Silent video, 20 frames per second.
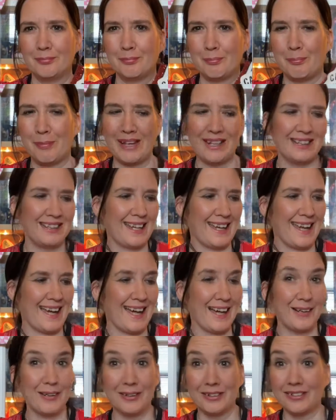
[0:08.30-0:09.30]
big day
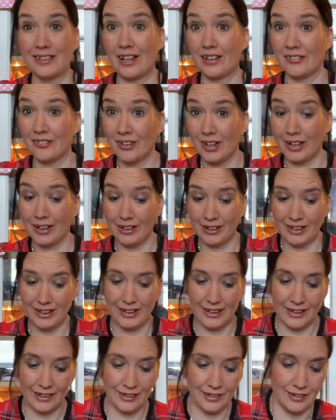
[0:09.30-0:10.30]
out. They're finally
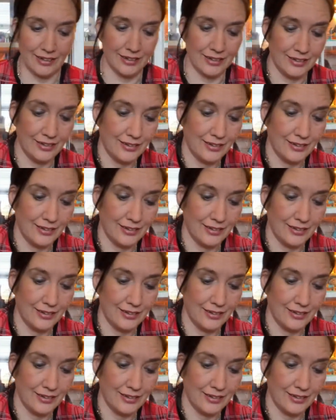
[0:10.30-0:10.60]
here.